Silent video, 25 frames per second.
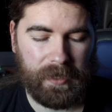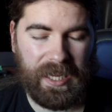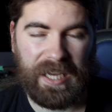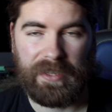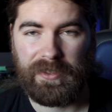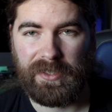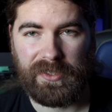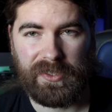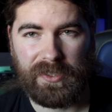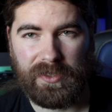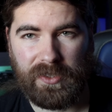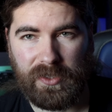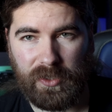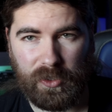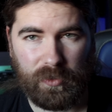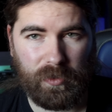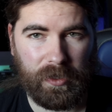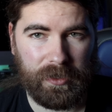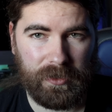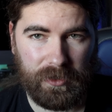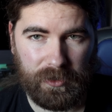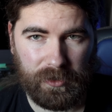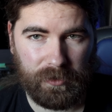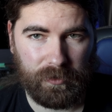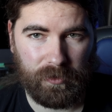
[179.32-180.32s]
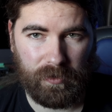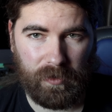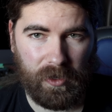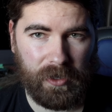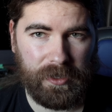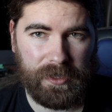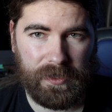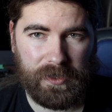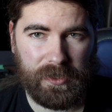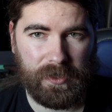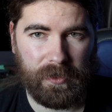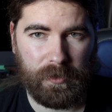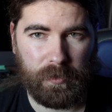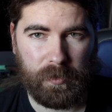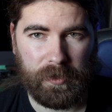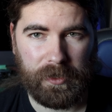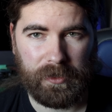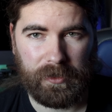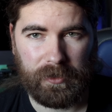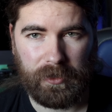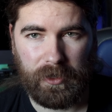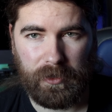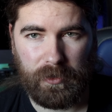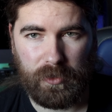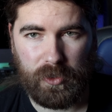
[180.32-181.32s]
Now this doesn't quite look right, so we're
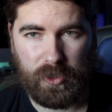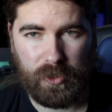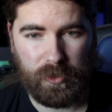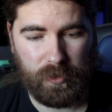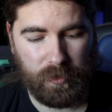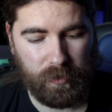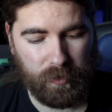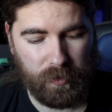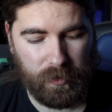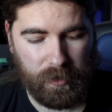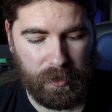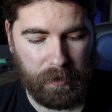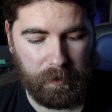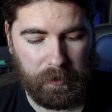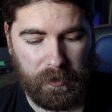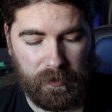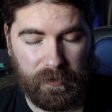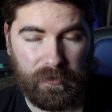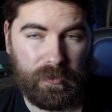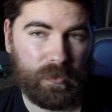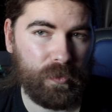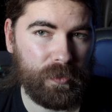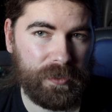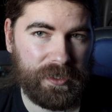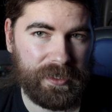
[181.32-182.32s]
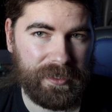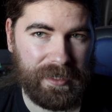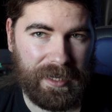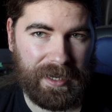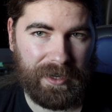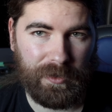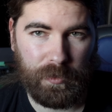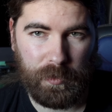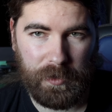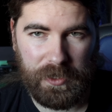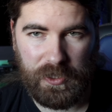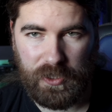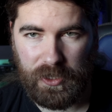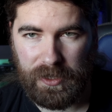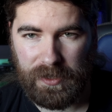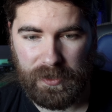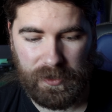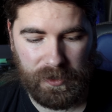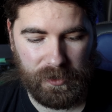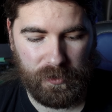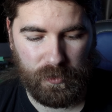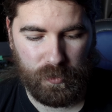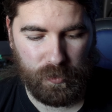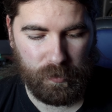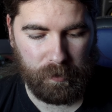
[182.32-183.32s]
going to go to number 3 now, which
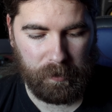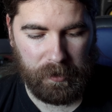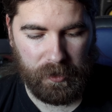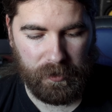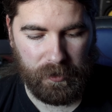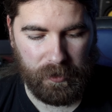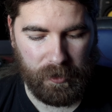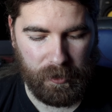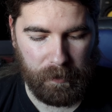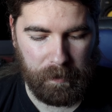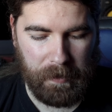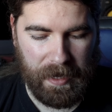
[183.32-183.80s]
is to blur a